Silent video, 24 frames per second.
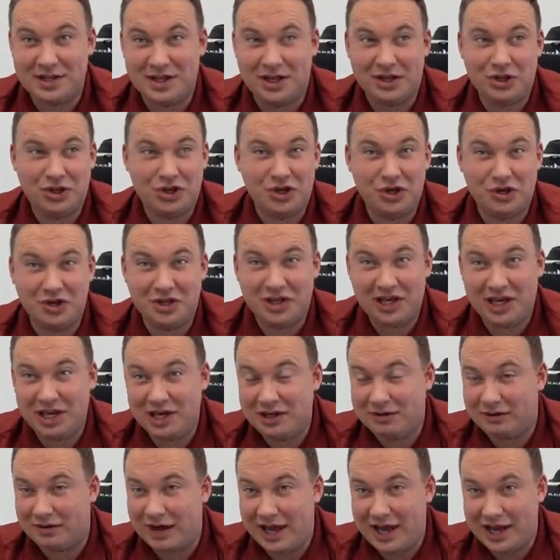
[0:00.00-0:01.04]
are like
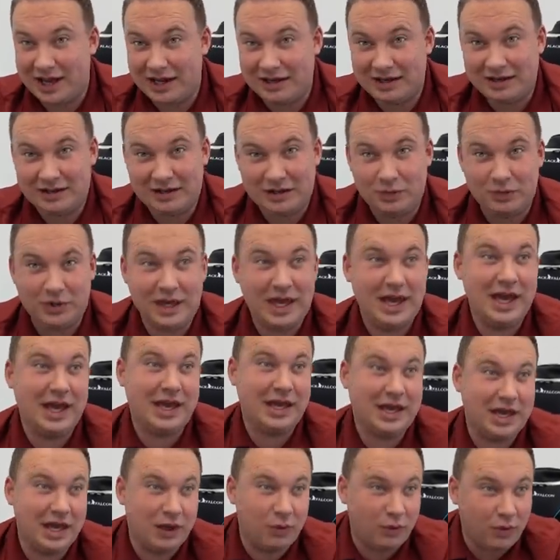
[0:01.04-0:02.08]
38 grand. So you
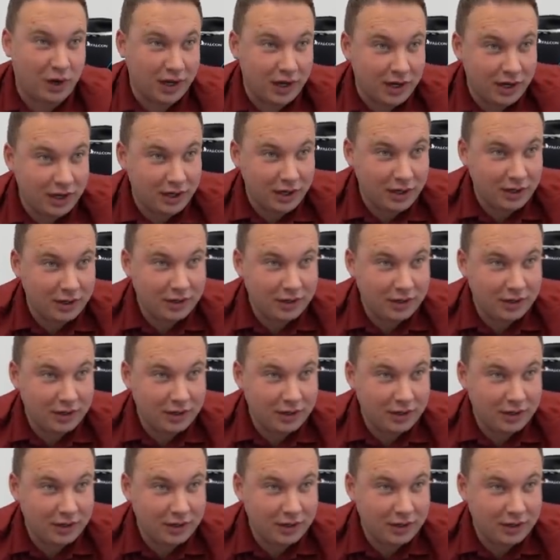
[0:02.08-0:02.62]
can't should, get one. We should,